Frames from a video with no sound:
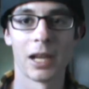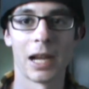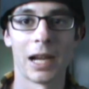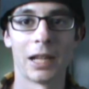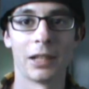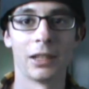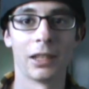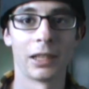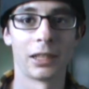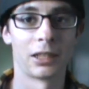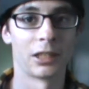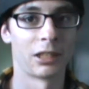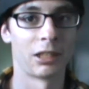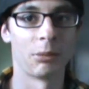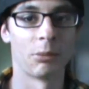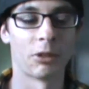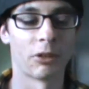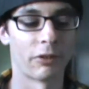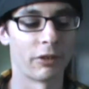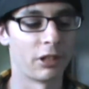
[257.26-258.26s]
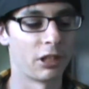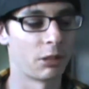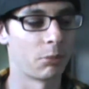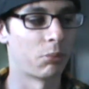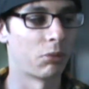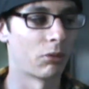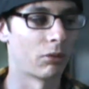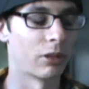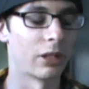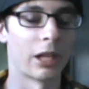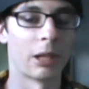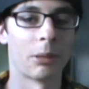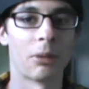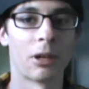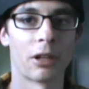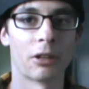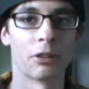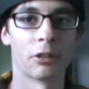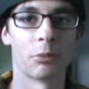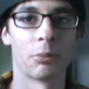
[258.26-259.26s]
I'd like to see more of these Sportline
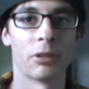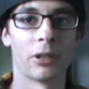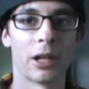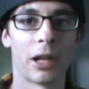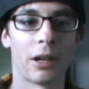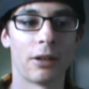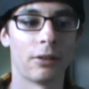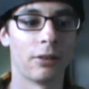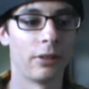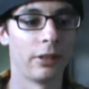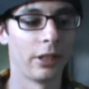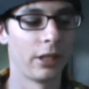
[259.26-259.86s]
models put out,